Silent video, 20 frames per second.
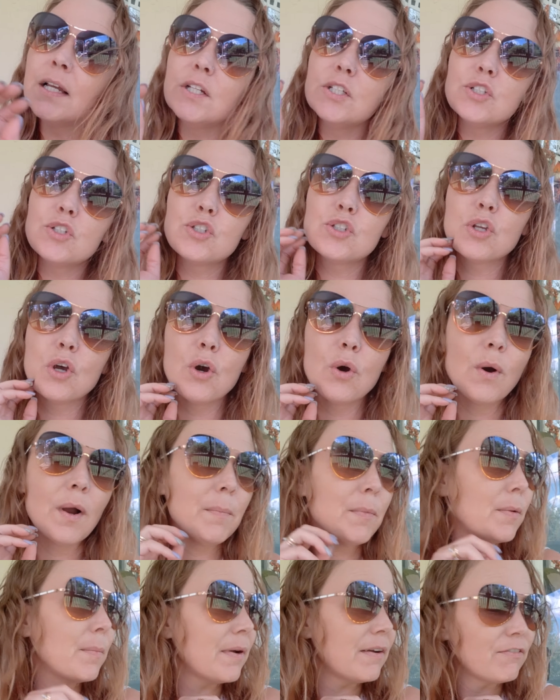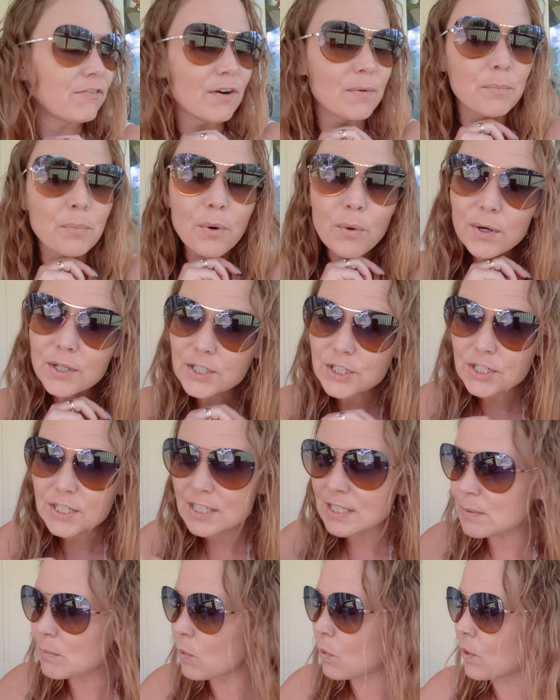So I'm on my front porch
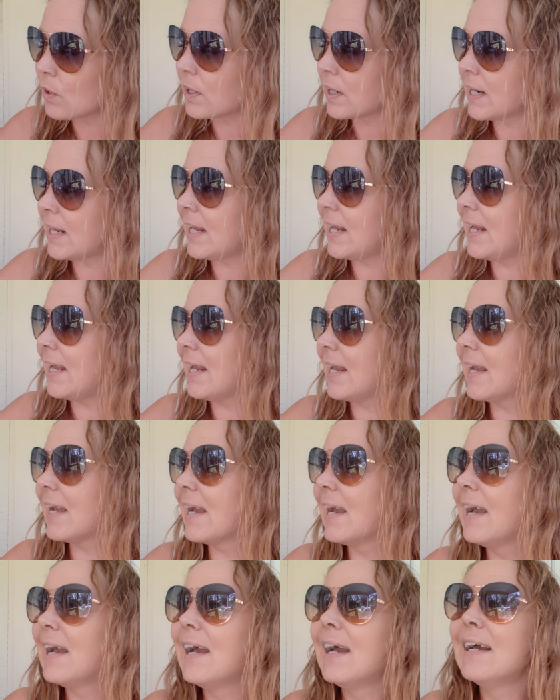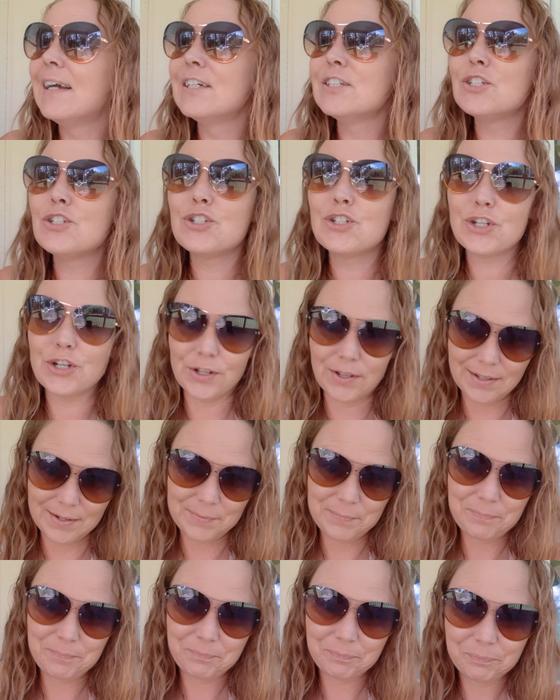this morning,
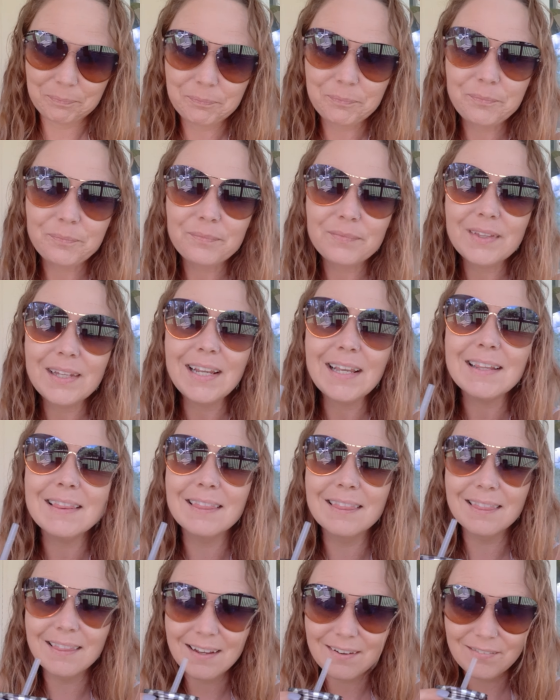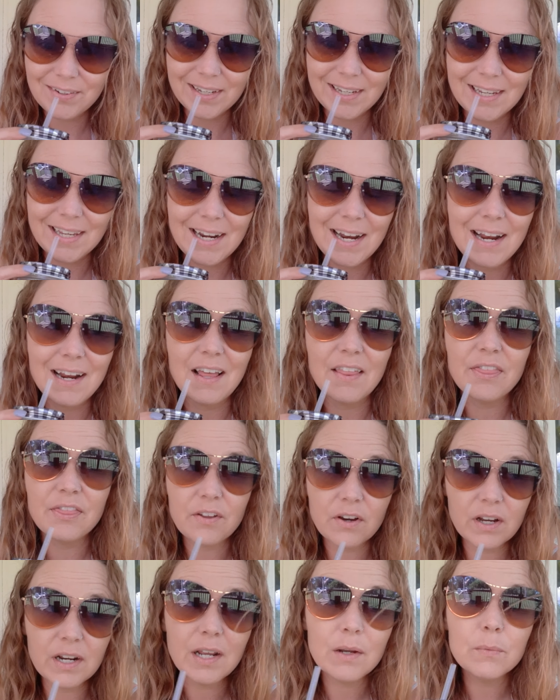chilling, loving it. And I
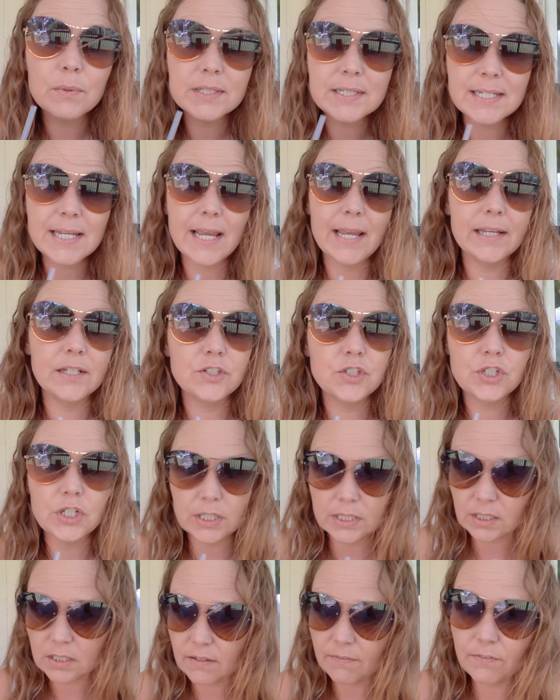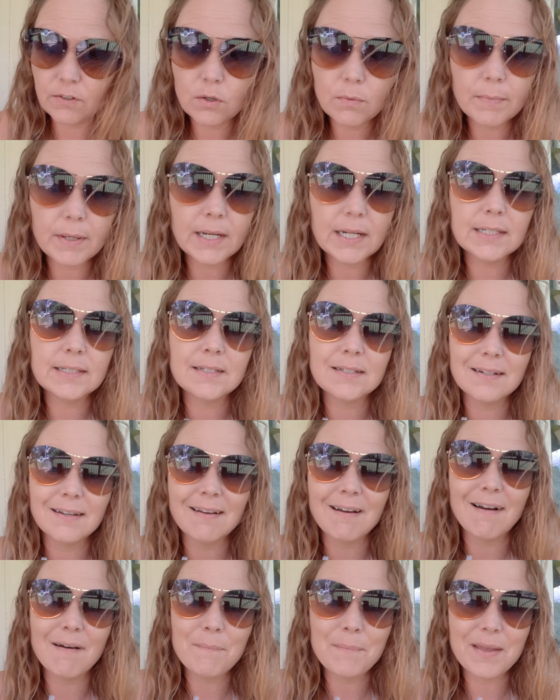thought I would take just a few minutes to
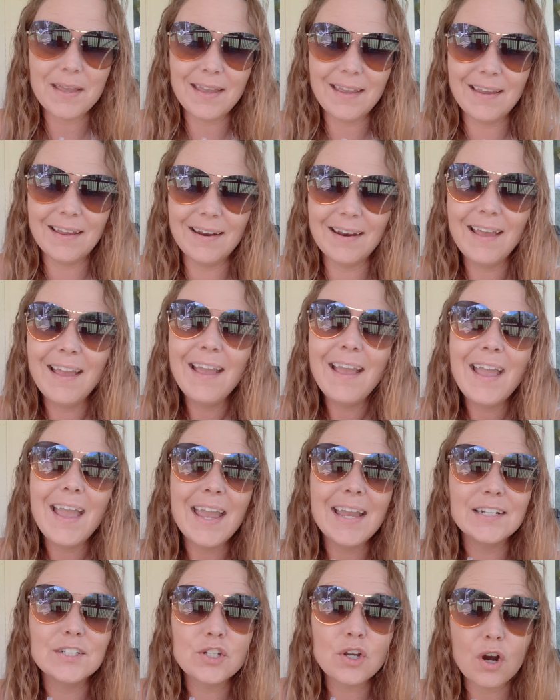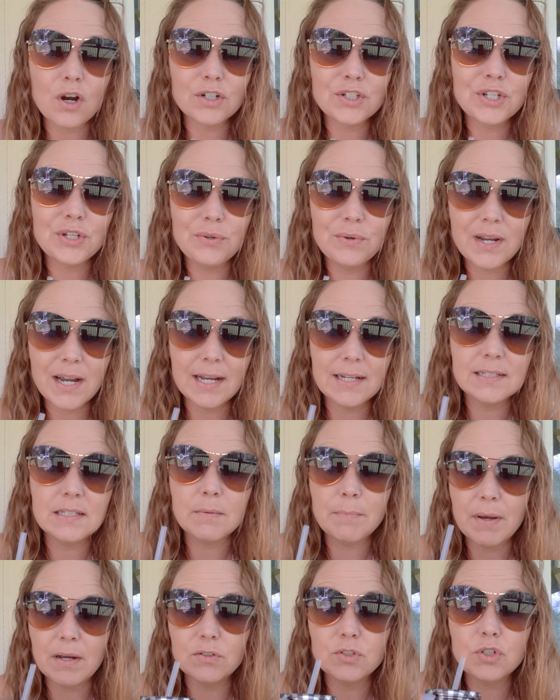come in and talk to you guys
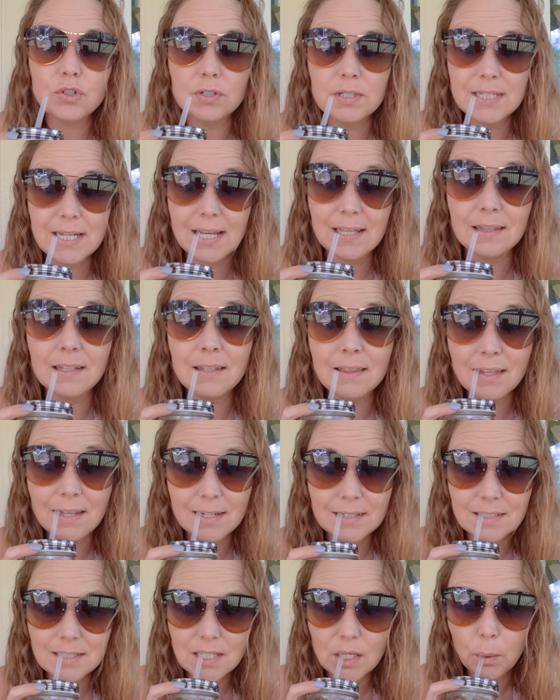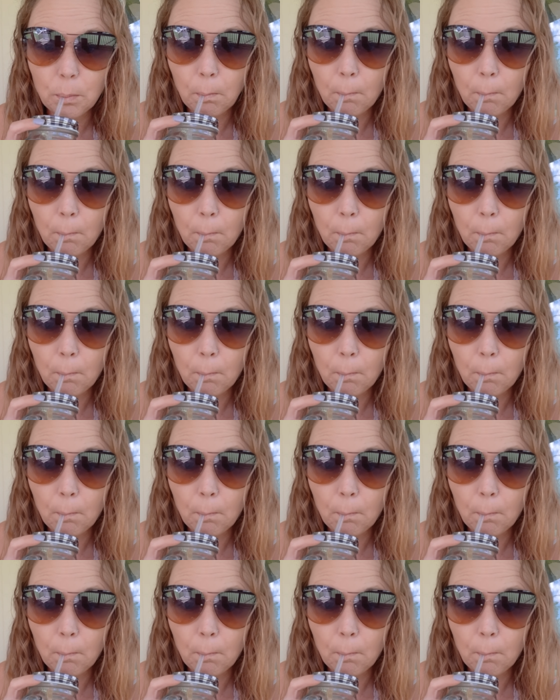about your daily list.